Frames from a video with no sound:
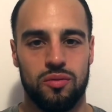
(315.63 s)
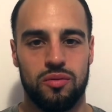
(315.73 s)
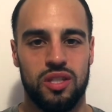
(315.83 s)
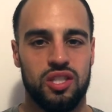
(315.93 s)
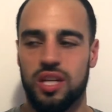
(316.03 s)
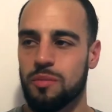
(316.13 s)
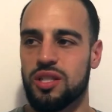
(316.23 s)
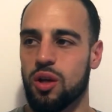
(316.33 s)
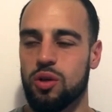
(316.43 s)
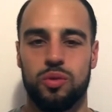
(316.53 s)
The gym is
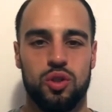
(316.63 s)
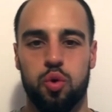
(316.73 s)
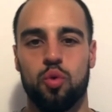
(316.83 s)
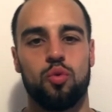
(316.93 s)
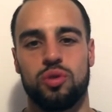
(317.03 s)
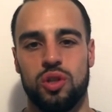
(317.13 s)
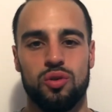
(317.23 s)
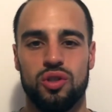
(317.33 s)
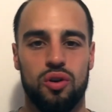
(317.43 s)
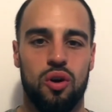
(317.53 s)
loaded with tools.
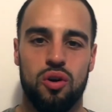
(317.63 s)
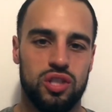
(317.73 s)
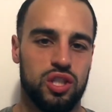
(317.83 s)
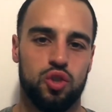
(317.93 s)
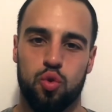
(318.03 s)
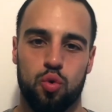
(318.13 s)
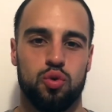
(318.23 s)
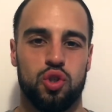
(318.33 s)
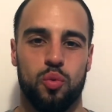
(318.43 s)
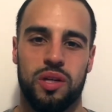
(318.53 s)
Those are all just
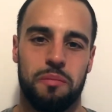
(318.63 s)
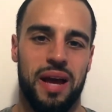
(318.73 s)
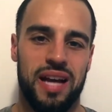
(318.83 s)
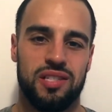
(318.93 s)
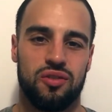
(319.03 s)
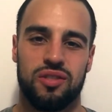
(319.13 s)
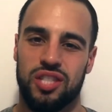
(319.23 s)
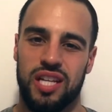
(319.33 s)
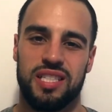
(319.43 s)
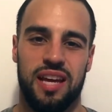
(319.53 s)
tools so we can master and
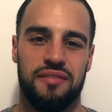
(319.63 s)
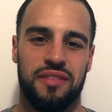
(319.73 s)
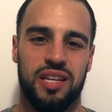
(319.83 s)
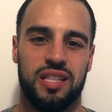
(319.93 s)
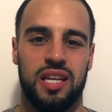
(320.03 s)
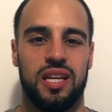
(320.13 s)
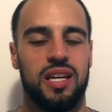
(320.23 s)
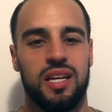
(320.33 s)
chase that feeling.